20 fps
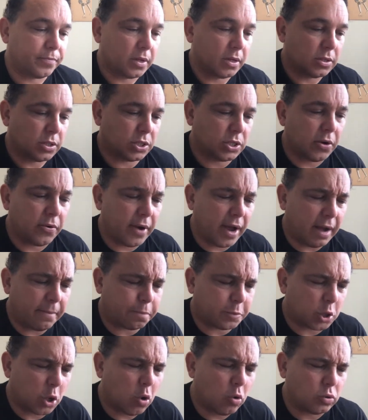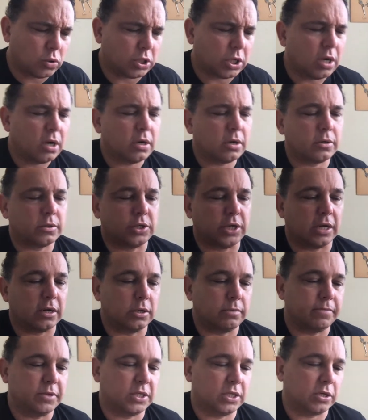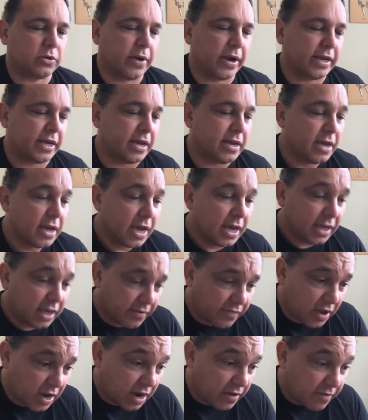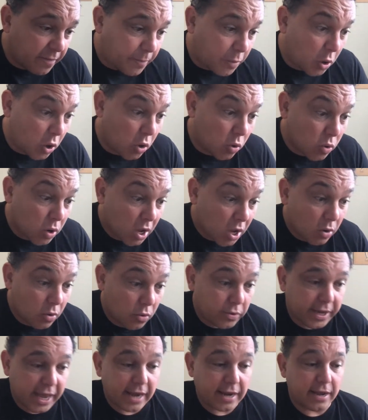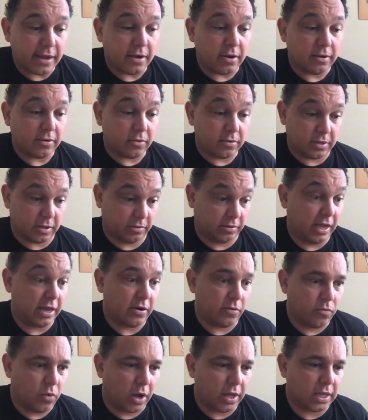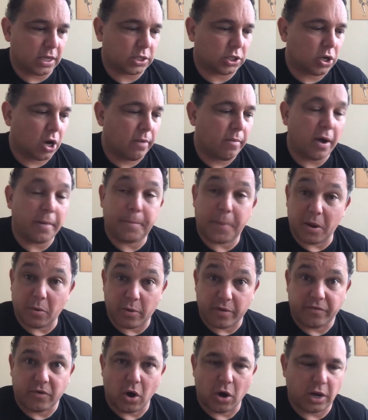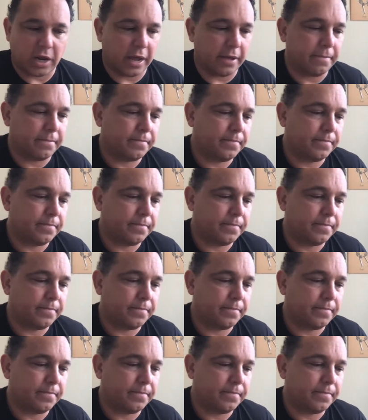Stir it up, George, shouted Mr. Cranky. Give it another boil. We'll get it right this time. I bet we've got it.